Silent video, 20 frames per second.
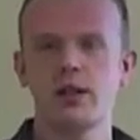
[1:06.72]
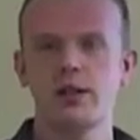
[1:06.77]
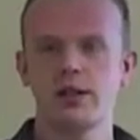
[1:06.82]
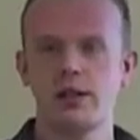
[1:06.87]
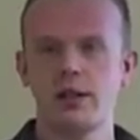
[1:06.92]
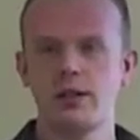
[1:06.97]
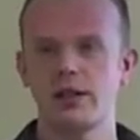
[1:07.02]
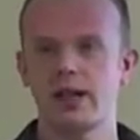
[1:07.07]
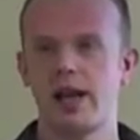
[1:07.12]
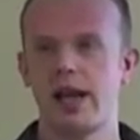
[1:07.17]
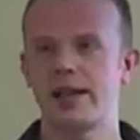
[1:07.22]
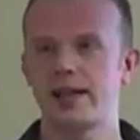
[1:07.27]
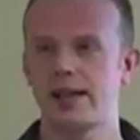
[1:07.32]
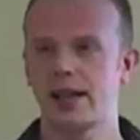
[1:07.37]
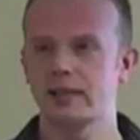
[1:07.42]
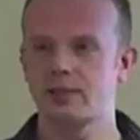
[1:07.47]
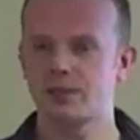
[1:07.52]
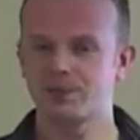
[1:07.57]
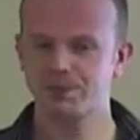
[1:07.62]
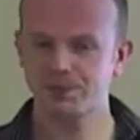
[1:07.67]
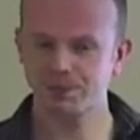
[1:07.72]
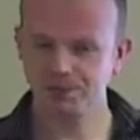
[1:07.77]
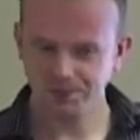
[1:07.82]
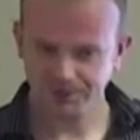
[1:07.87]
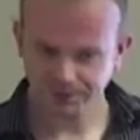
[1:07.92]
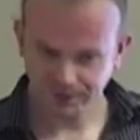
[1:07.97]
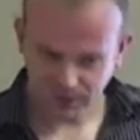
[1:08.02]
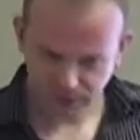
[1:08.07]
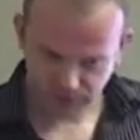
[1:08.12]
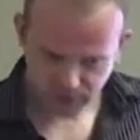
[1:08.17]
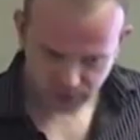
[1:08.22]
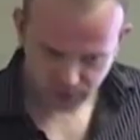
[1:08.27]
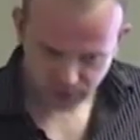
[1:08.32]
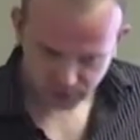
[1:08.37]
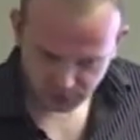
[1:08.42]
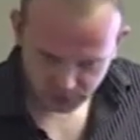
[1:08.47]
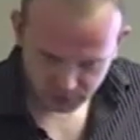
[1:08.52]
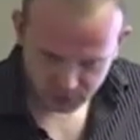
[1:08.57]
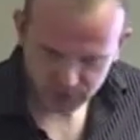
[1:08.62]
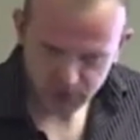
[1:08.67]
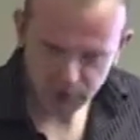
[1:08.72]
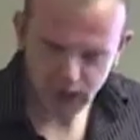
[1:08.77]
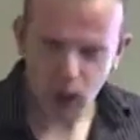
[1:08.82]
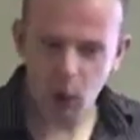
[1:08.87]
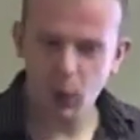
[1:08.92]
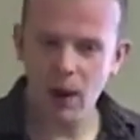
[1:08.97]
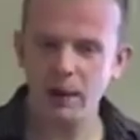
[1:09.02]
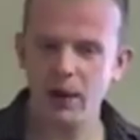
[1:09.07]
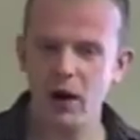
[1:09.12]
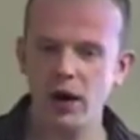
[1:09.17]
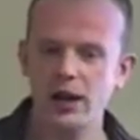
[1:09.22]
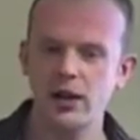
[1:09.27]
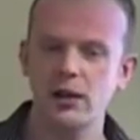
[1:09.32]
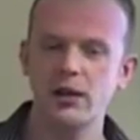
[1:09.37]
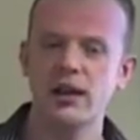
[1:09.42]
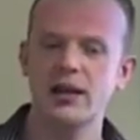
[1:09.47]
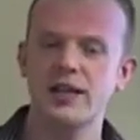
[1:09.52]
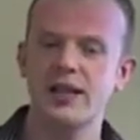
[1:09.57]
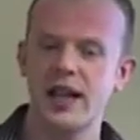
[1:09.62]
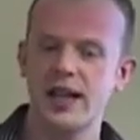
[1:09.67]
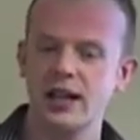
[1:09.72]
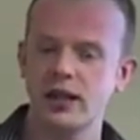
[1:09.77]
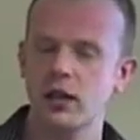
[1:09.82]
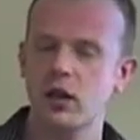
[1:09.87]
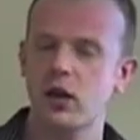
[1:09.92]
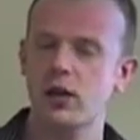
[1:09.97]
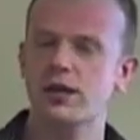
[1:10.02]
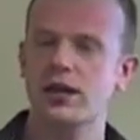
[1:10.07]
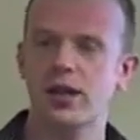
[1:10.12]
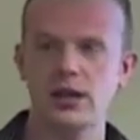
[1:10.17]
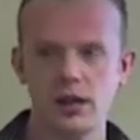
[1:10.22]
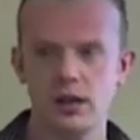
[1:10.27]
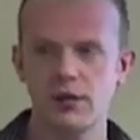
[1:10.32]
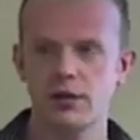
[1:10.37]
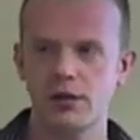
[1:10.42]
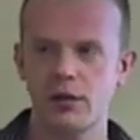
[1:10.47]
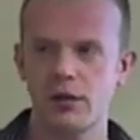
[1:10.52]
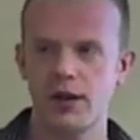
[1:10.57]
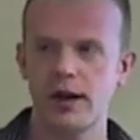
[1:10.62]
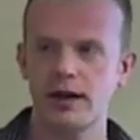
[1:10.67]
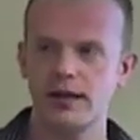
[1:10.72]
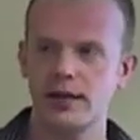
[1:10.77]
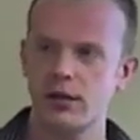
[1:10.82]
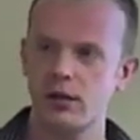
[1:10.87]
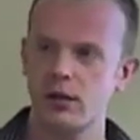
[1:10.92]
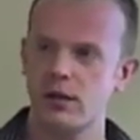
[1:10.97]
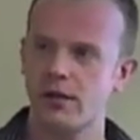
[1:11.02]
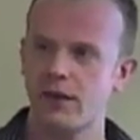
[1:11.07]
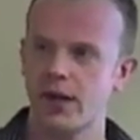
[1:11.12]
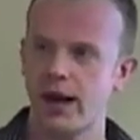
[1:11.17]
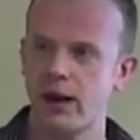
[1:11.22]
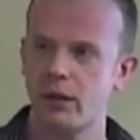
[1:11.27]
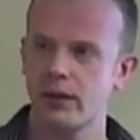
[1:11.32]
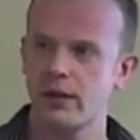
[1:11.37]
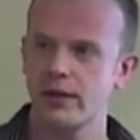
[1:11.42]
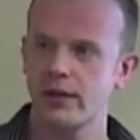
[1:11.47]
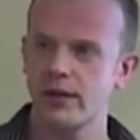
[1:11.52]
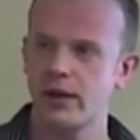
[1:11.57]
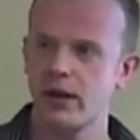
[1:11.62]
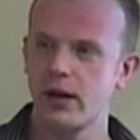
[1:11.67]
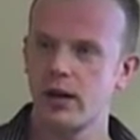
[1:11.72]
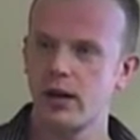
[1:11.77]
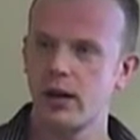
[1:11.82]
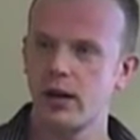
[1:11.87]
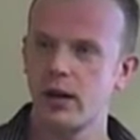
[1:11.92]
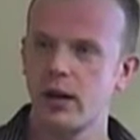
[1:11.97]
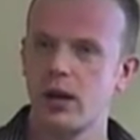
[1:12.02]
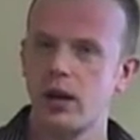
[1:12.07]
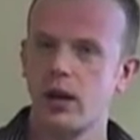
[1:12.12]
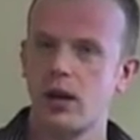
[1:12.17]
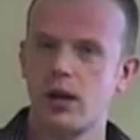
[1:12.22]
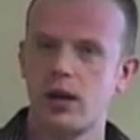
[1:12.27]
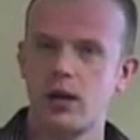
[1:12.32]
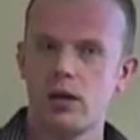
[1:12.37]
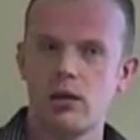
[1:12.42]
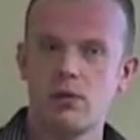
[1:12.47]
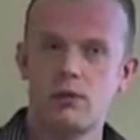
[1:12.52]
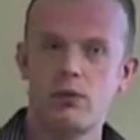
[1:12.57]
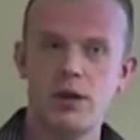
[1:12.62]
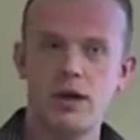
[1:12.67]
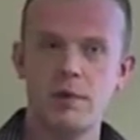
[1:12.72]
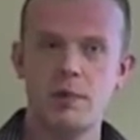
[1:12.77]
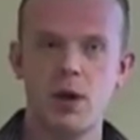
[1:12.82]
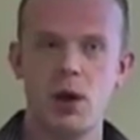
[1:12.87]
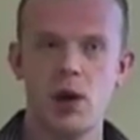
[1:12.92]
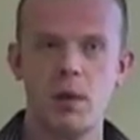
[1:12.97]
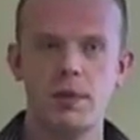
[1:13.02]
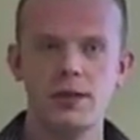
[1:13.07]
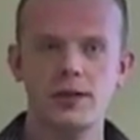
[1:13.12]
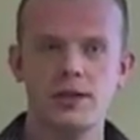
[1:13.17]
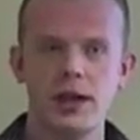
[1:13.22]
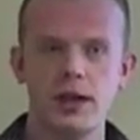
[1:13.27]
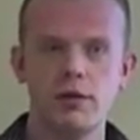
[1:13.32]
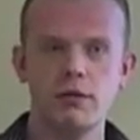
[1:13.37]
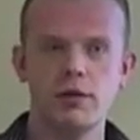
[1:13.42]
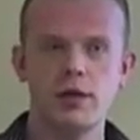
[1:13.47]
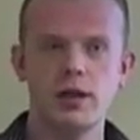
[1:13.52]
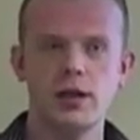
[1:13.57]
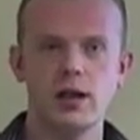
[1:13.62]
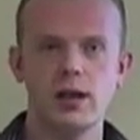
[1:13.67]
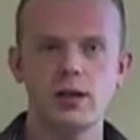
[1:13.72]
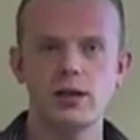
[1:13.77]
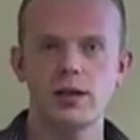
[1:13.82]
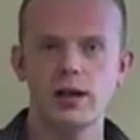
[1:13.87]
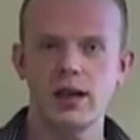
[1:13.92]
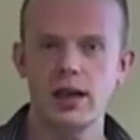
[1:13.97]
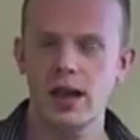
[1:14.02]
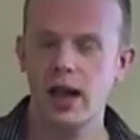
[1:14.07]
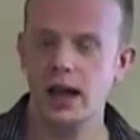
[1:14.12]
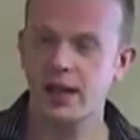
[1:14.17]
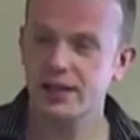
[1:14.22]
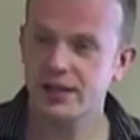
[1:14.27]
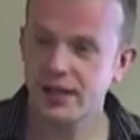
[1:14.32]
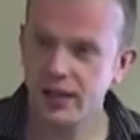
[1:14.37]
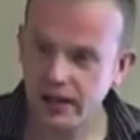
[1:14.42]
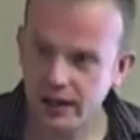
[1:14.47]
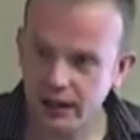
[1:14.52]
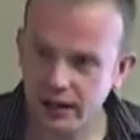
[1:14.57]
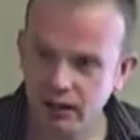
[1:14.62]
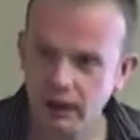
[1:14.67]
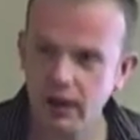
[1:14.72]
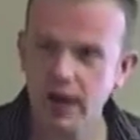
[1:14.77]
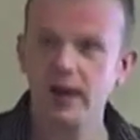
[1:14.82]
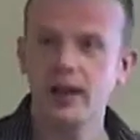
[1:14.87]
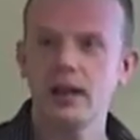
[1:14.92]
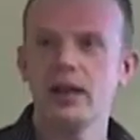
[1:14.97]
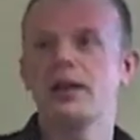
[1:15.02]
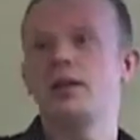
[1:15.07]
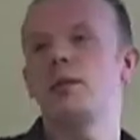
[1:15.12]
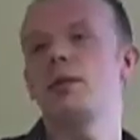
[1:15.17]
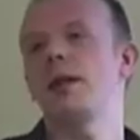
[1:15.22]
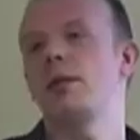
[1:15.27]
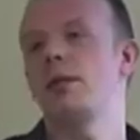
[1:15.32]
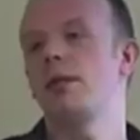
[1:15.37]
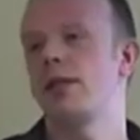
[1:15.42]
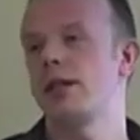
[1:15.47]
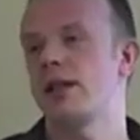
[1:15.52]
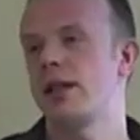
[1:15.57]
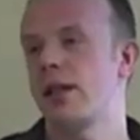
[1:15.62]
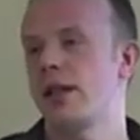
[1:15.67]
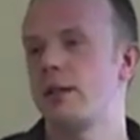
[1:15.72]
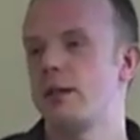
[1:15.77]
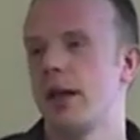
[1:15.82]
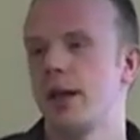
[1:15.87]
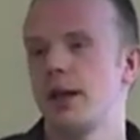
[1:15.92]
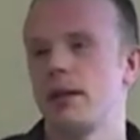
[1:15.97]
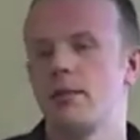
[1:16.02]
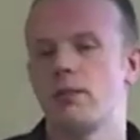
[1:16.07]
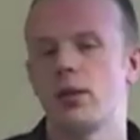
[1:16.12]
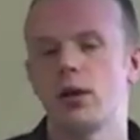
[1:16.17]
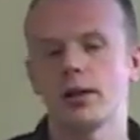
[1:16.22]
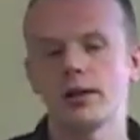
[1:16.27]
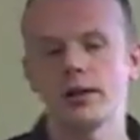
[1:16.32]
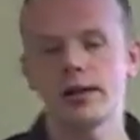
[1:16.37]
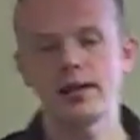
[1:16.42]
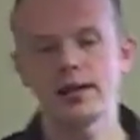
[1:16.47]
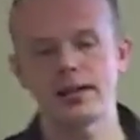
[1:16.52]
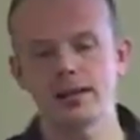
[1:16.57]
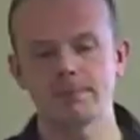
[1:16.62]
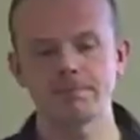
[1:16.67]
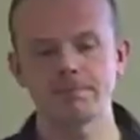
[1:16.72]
newsletter, whereby you can take the content you've created or found, repurpose it, reuse it, and send it directly to people's email inboxes.